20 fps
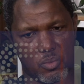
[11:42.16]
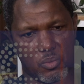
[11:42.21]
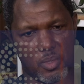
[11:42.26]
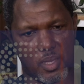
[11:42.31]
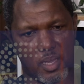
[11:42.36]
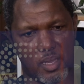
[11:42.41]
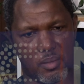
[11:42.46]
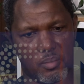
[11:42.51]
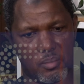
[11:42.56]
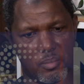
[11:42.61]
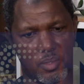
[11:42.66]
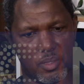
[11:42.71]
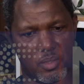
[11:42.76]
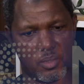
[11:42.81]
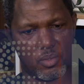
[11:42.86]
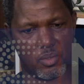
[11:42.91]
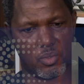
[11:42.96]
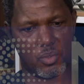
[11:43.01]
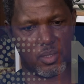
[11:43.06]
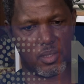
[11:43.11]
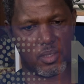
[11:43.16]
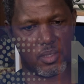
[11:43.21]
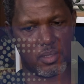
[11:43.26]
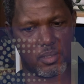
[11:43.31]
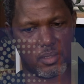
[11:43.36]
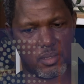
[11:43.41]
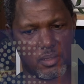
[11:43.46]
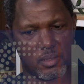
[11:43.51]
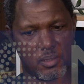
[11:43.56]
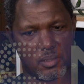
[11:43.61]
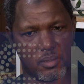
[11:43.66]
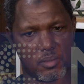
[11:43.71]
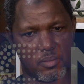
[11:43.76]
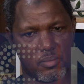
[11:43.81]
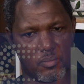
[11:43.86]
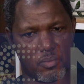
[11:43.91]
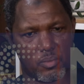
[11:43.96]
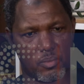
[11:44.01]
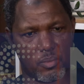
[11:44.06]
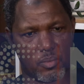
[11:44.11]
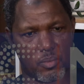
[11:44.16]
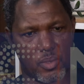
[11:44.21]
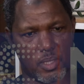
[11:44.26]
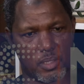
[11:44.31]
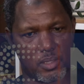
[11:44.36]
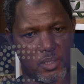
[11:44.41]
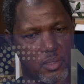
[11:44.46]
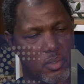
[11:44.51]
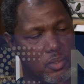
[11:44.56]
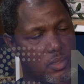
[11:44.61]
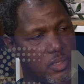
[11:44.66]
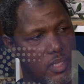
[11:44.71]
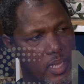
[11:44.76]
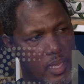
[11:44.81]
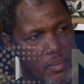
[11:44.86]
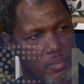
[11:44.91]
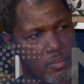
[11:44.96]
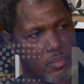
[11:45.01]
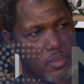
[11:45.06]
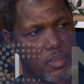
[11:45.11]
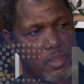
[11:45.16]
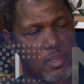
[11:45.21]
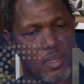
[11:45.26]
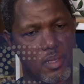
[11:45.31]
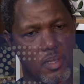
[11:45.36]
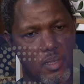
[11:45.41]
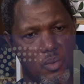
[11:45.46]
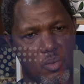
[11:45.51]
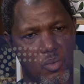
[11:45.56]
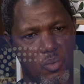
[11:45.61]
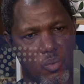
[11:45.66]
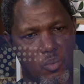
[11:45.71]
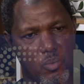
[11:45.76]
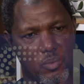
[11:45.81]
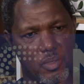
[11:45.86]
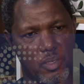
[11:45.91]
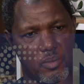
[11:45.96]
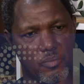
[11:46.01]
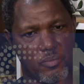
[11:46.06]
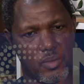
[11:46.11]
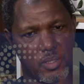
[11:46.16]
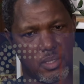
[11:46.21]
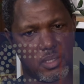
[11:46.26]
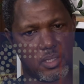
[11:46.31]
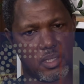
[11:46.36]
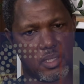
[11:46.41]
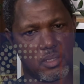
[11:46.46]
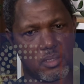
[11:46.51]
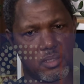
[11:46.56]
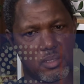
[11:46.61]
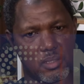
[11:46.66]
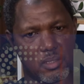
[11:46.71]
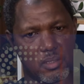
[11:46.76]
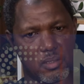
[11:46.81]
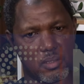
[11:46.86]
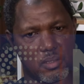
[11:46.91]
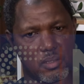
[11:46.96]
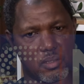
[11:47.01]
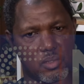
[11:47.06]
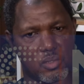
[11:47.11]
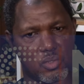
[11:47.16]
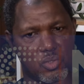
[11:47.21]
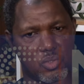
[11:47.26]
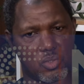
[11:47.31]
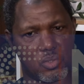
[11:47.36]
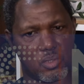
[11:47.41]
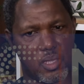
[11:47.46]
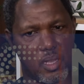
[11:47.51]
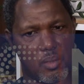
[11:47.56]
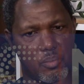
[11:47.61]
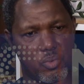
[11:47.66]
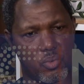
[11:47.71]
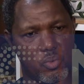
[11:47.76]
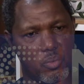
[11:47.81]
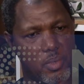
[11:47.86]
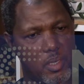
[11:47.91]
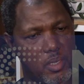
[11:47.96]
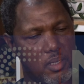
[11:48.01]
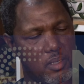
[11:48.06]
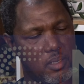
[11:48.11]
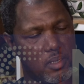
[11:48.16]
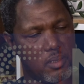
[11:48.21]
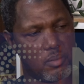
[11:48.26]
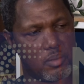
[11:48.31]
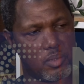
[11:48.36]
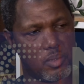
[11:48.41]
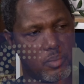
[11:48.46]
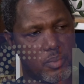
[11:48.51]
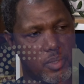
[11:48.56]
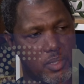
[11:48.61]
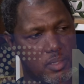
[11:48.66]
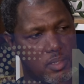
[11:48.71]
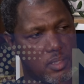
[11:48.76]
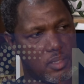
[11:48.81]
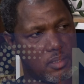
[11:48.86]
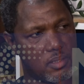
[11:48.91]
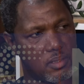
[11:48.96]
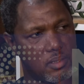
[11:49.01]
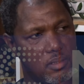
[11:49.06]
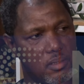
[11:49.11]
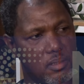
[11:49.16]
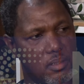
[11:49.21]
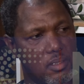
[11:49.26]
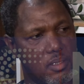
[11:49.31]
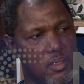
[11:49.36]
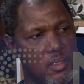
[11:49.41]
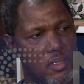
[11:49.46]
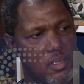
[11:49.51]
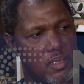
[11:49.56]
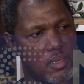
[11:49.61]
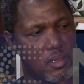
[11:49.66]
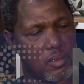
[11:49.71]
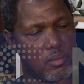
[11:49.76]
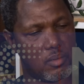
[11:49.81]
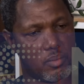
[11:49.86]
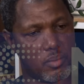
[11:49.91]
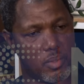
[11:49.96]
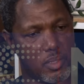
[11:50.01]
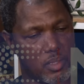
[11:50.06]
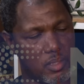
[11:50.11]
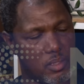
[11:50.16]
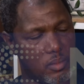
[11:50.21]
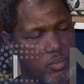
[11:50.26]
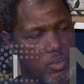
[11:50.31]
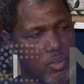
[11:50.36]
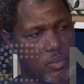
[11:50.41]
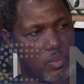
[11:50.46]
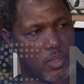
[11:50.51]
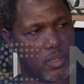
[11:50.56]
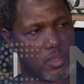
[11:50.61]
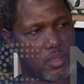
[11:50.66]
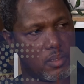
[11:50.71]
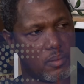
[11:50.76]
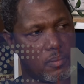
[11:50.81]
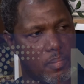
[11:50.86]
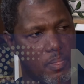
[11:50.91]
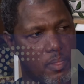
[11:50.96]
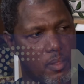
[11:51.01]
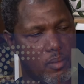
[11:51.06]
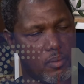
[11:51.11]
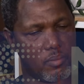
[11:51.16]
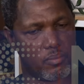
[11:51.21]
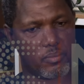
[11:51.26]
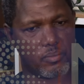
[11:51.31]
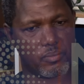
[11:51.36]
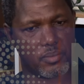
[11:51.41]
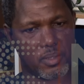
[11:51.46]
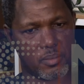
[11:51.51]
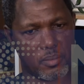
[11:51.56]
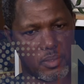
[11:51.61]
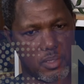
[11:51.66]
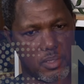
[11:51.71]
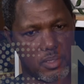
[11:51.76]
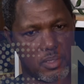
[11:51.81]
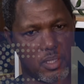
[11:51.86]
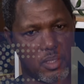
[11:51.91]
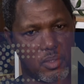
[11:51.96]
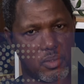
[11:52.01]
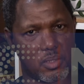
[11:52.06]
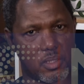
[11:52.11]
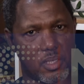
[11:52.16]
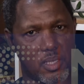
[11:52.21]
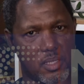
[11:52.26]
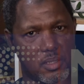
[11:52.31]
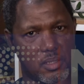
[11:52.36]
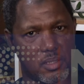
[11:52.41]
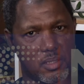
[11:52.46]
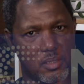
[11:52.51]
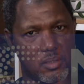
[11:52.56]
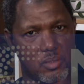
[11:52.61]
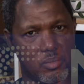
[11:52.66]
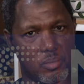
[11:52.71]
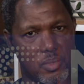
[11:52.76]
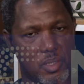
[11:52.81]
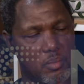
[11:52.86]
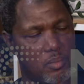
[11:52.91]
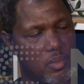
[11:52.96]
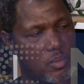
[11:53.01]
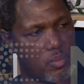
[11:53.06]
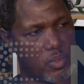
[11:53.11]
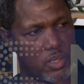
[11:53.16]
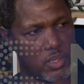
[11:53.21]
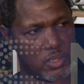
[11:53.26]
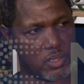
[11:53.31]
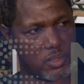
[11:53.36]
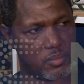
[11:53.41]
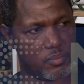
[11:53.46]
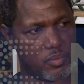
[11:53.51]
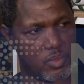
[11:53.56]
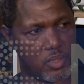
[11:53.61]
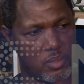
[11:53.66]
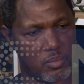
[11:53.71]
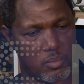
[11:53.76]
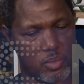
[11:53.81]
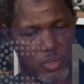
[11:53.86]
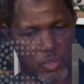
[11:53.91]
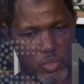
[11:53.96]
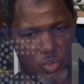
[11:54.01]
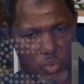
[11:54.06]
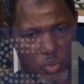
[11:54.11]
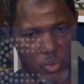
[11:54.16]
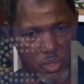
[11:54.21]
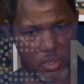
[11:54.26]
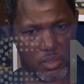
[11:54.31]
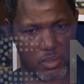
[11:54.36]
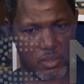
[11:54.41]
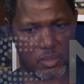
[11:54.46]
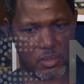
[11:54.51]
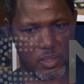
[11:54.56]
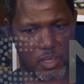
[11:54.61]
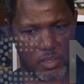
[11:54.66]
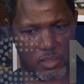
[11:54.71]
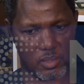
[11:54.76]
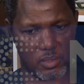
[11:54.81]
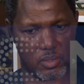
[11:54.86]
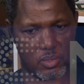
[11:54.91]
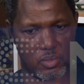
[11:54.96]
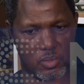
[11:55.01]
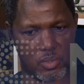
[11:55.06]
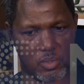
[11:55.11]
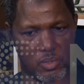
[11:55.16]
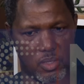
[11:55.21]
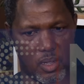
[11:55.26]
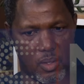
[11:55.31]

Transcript: We have been doing this for quite a long time. The first stage is the approval of the president of the Federal Republic of 70,000 as the new minimum wage, even though that is not